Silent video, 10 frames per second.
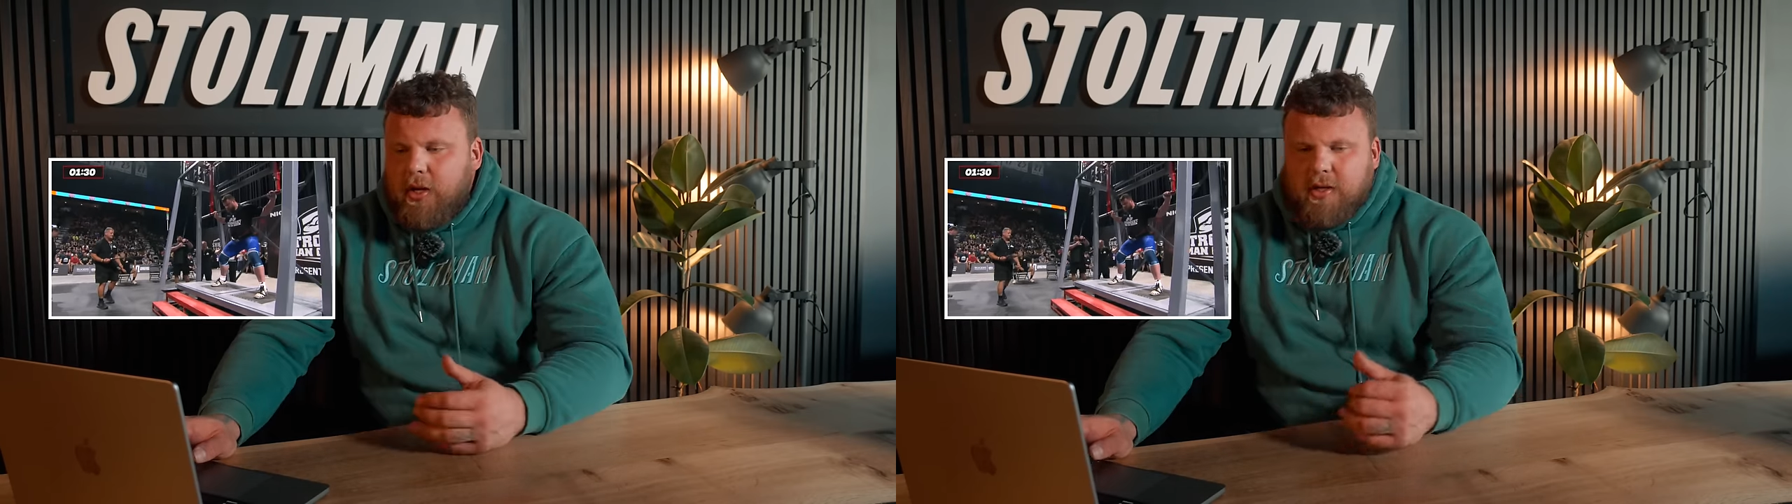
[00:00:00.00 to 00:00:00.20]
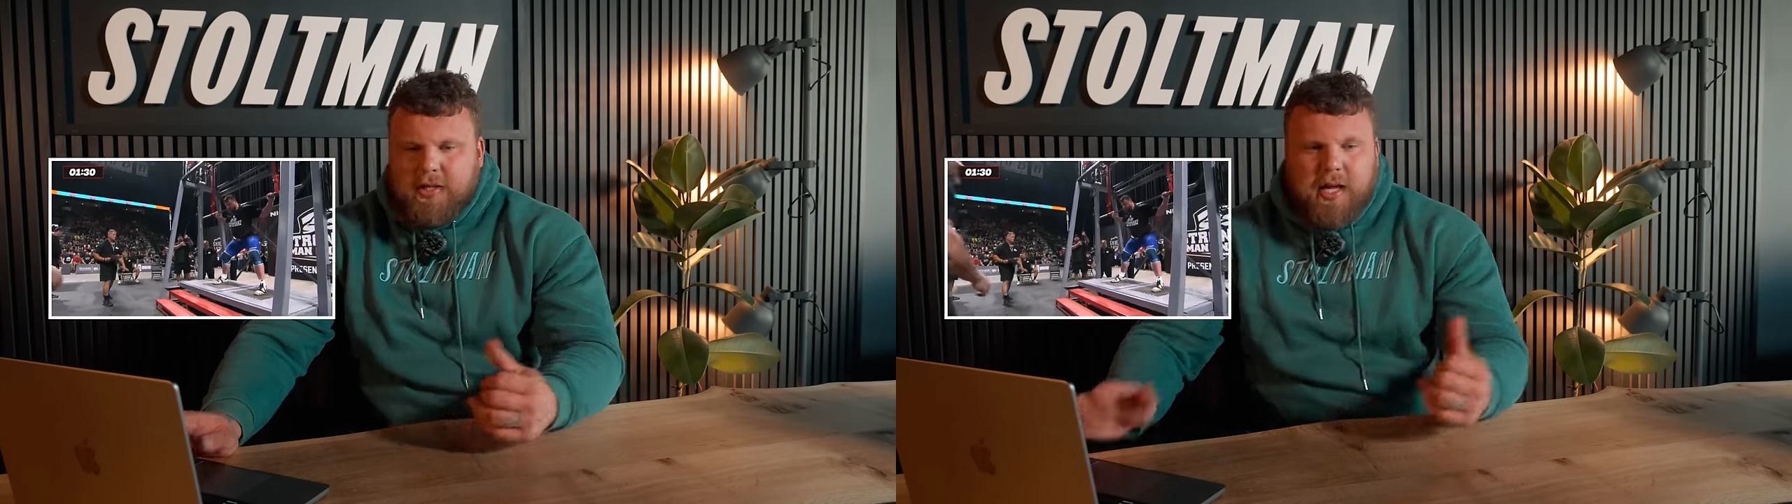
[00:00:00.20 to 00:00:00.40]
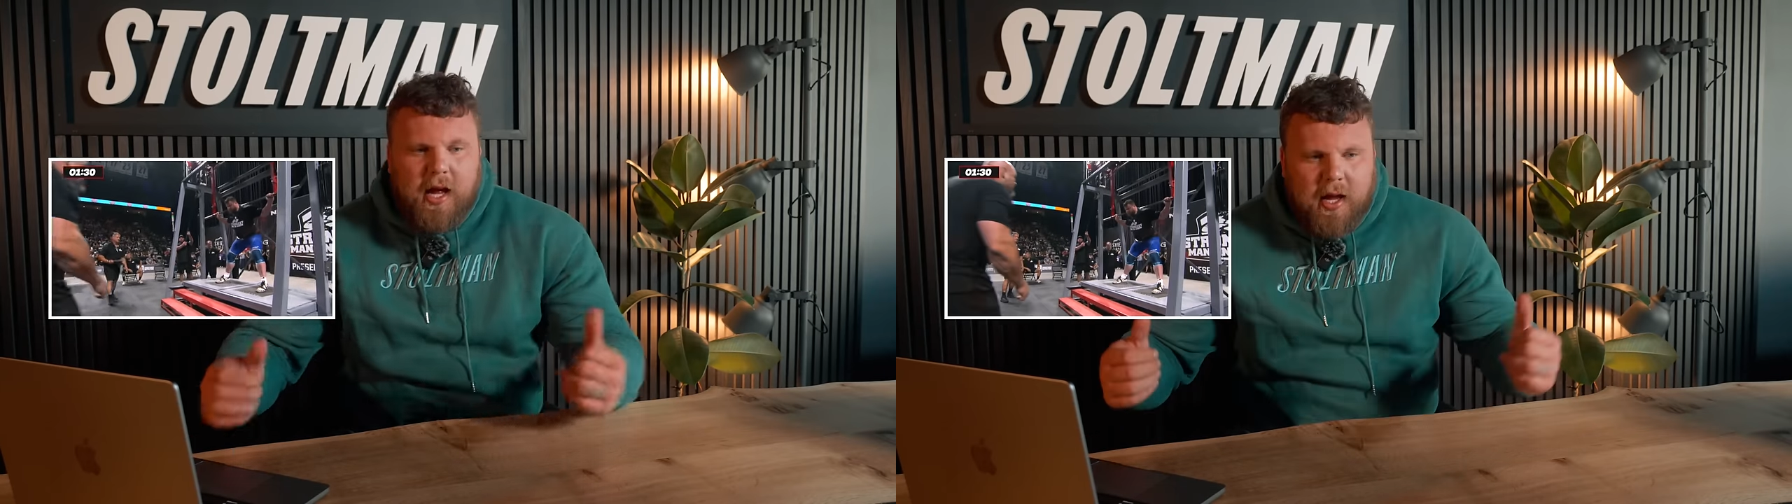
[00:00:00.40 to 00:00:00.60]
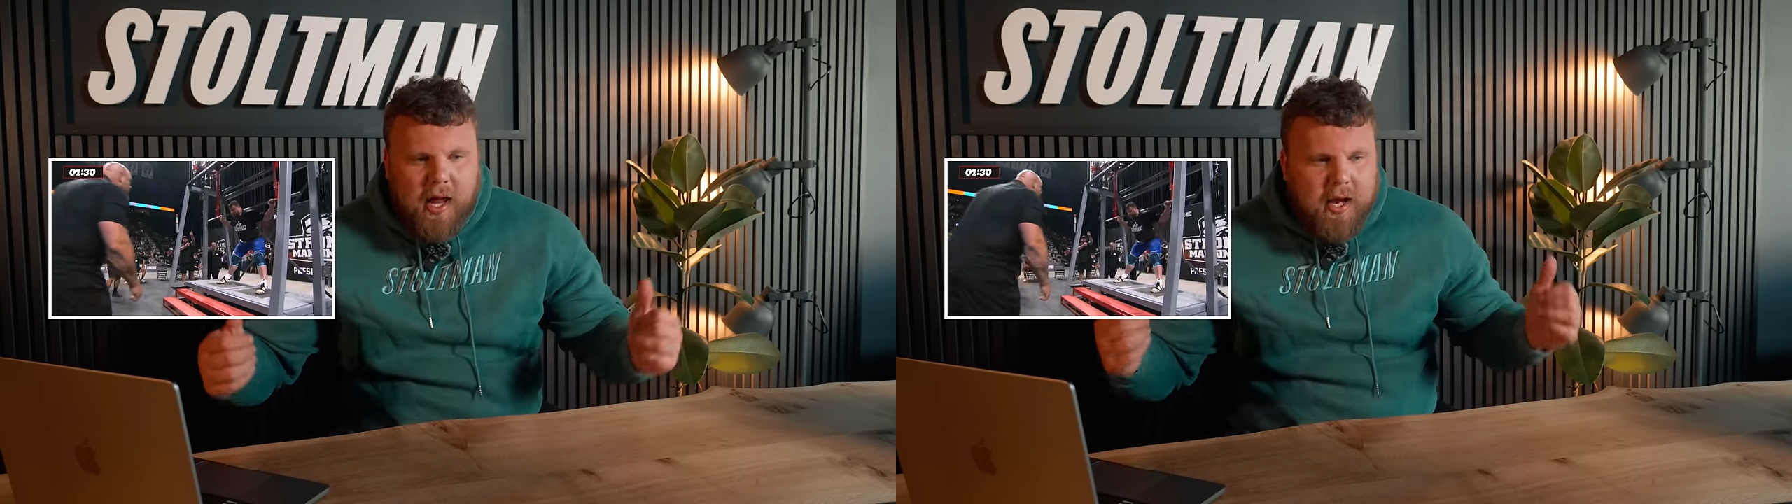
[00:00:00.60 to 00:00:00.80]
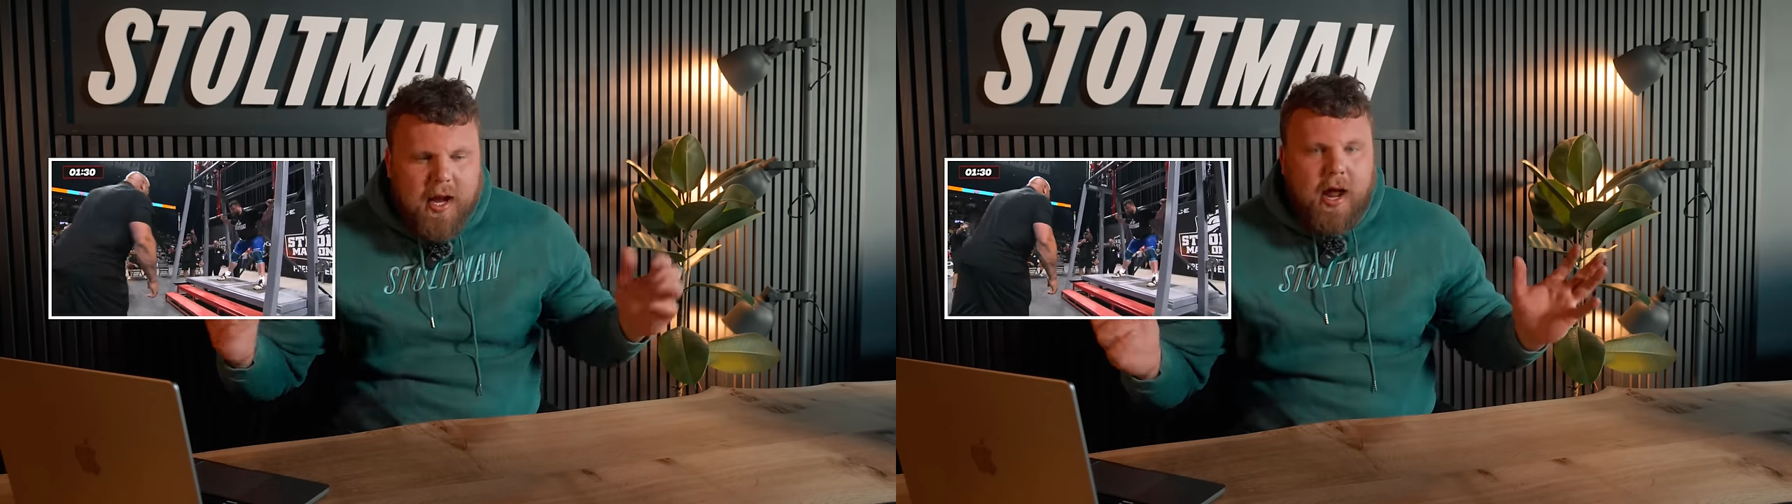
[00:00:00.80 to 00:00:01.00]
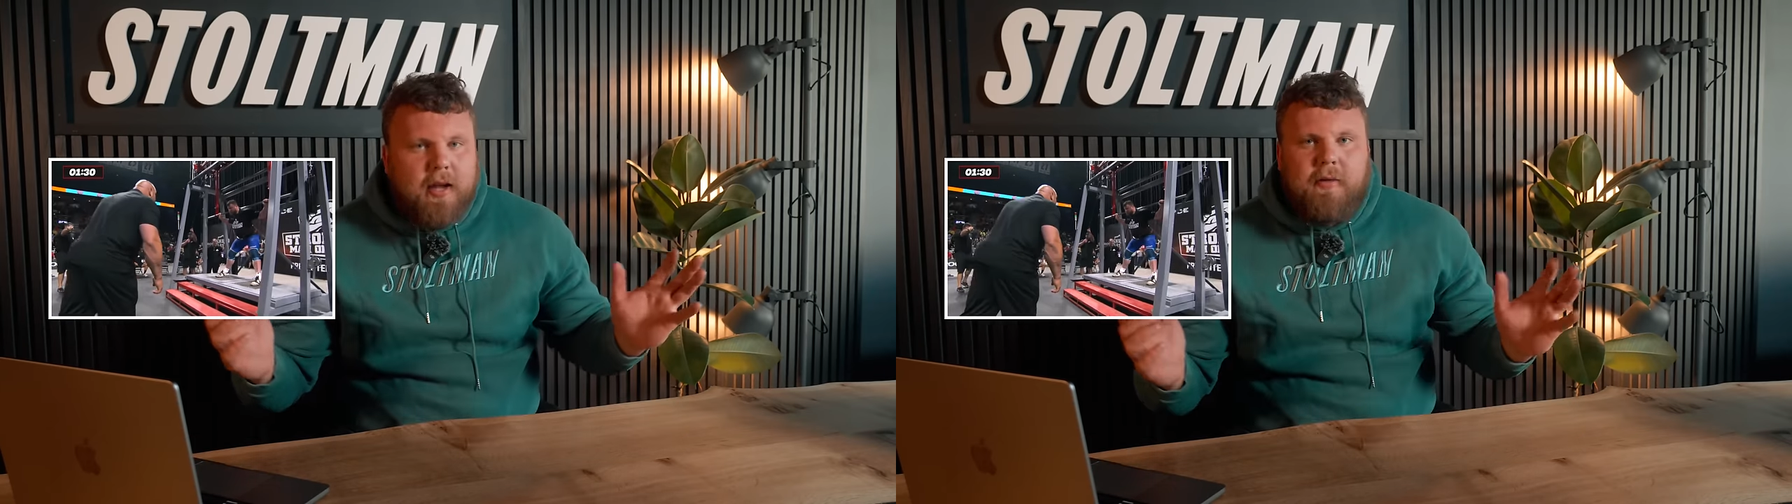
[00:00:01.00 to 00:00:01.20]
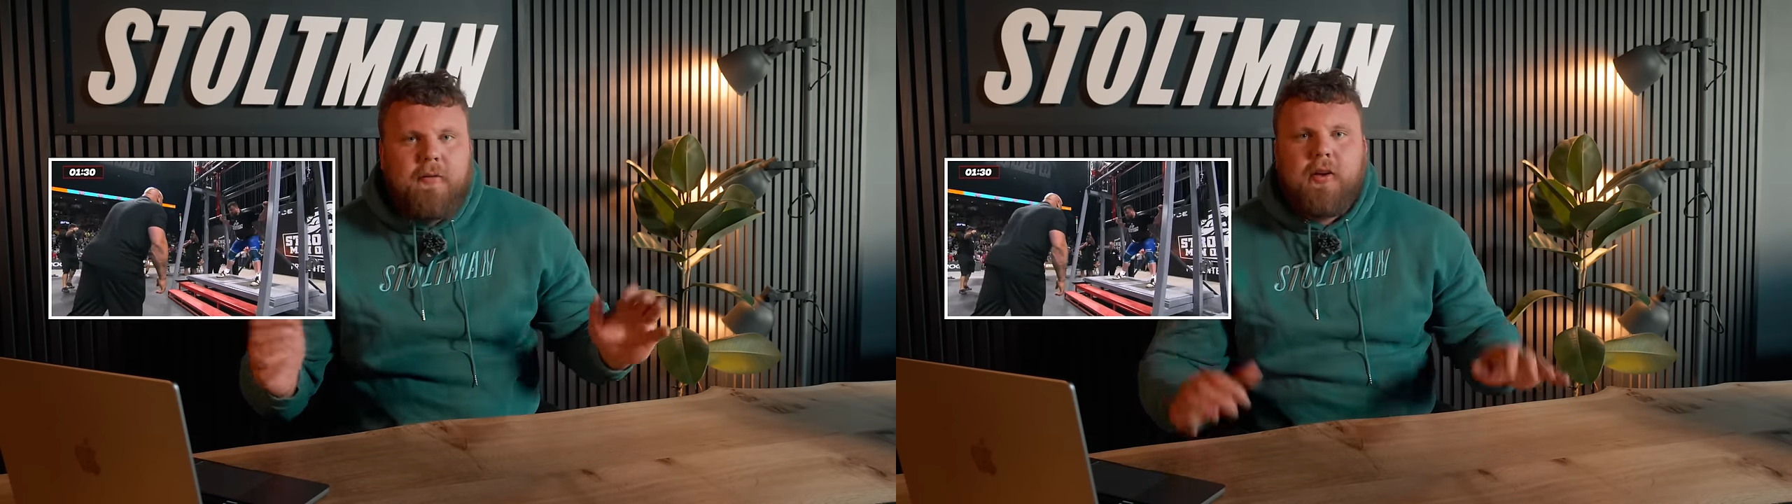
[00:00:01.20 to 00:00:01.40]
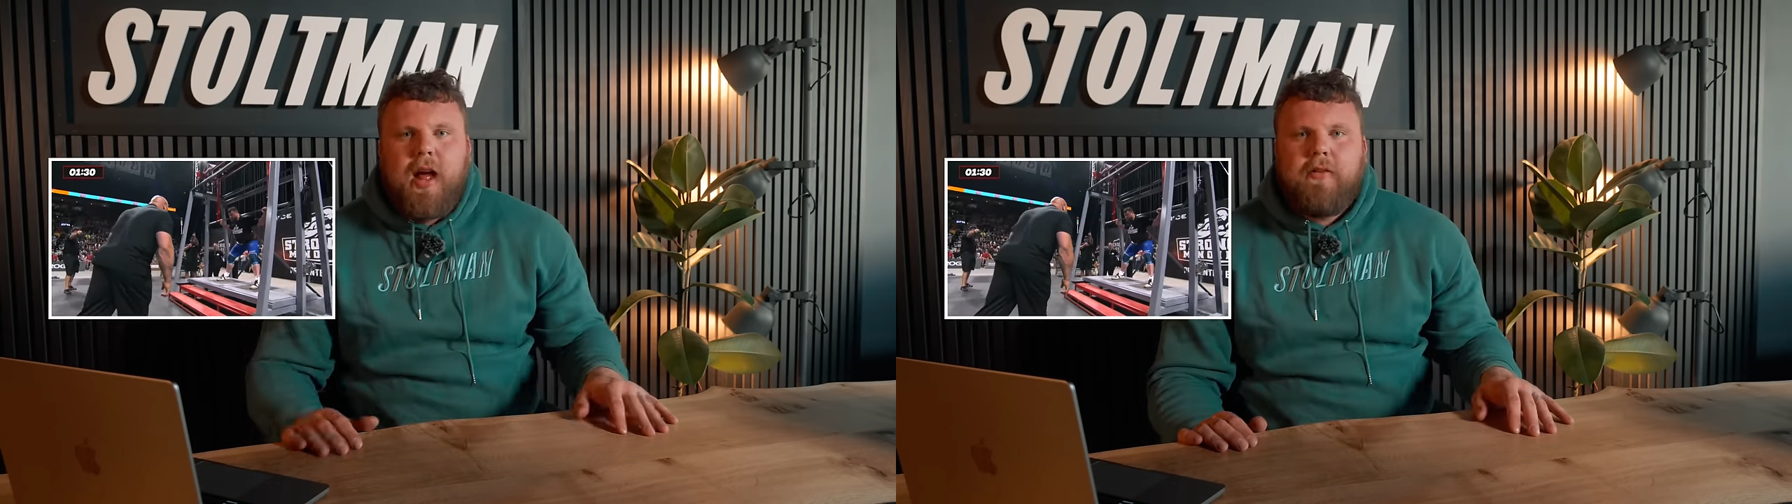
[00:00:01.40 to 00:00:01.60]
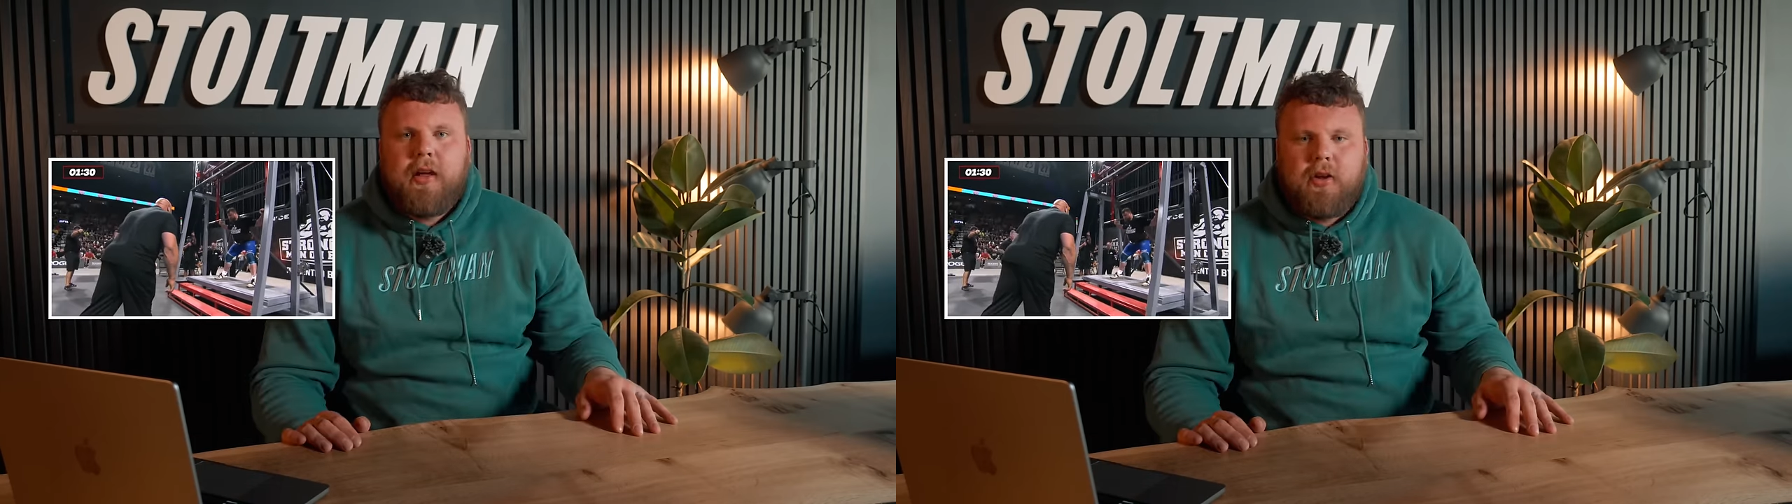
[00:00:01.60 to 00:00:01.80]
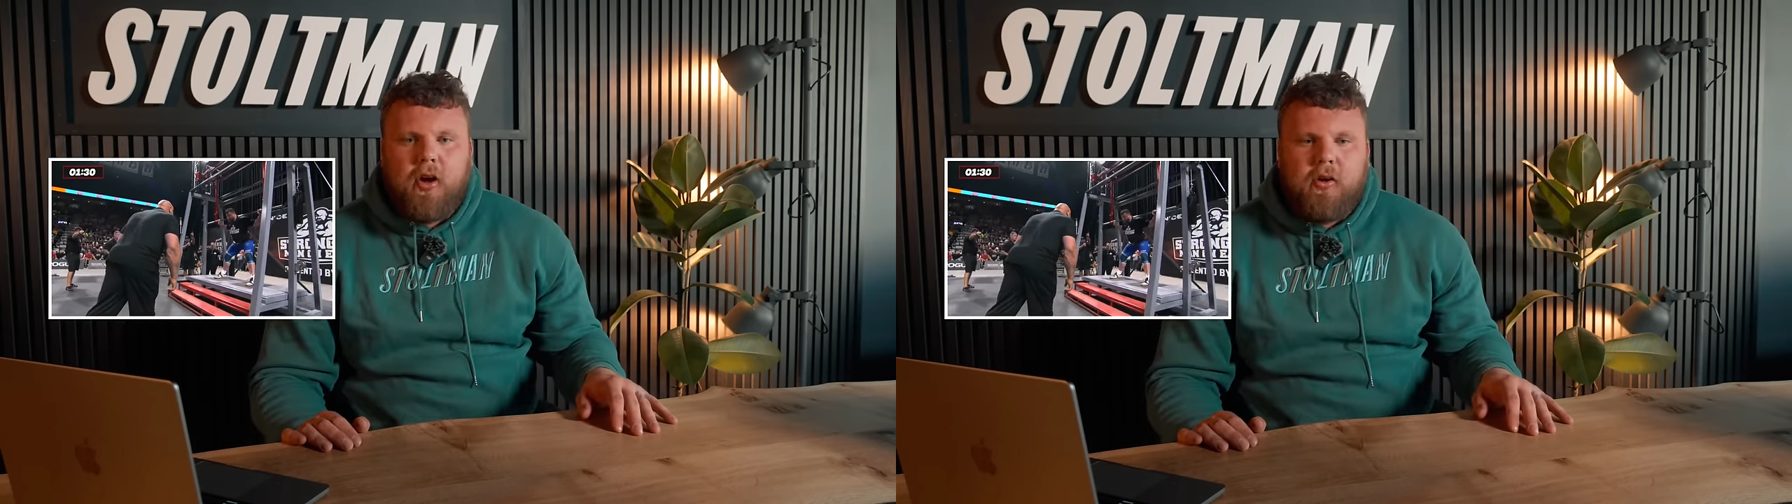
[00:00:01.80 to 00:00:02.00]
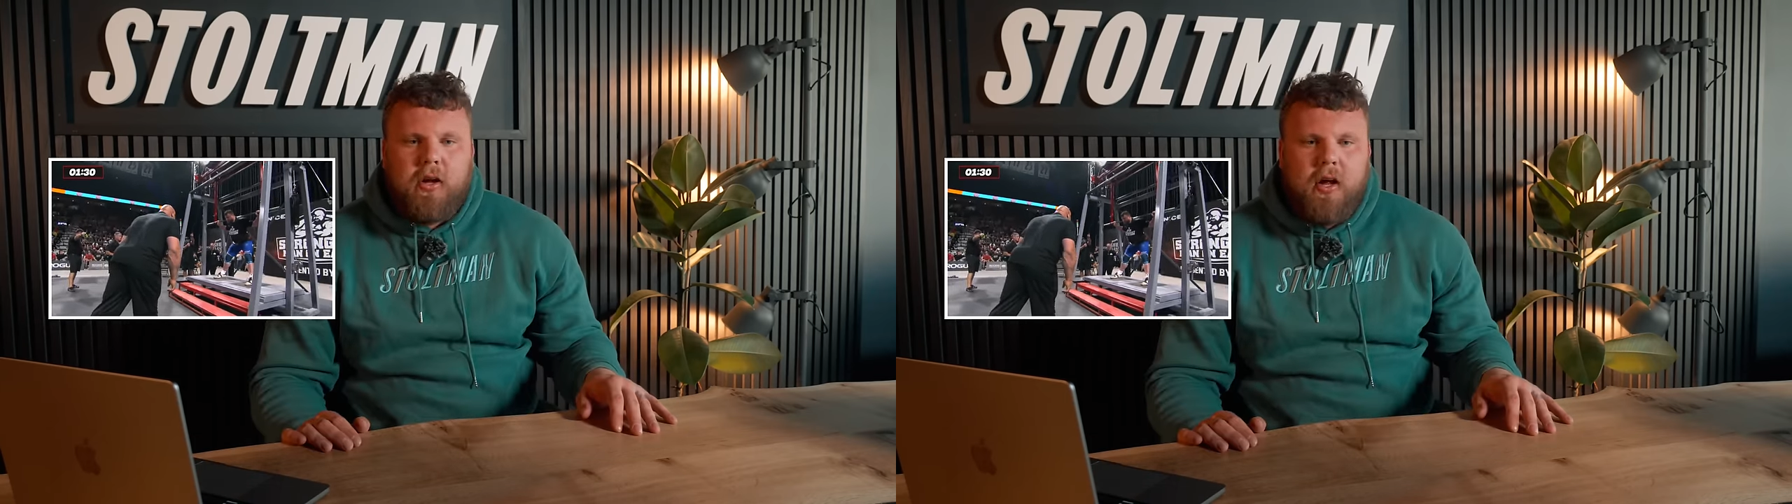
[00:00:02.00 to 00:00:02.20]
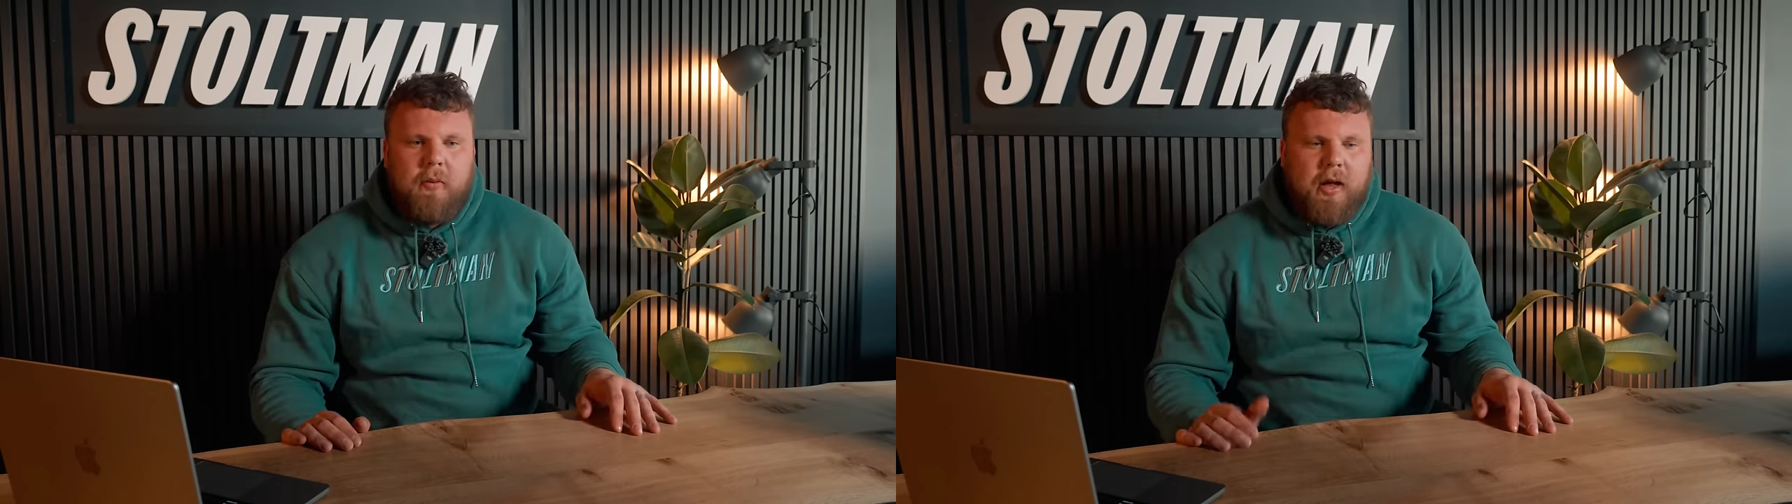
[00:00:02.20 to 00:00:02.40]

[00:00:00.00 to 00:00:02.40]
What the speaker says: I could see that I didn't feel heavy at all.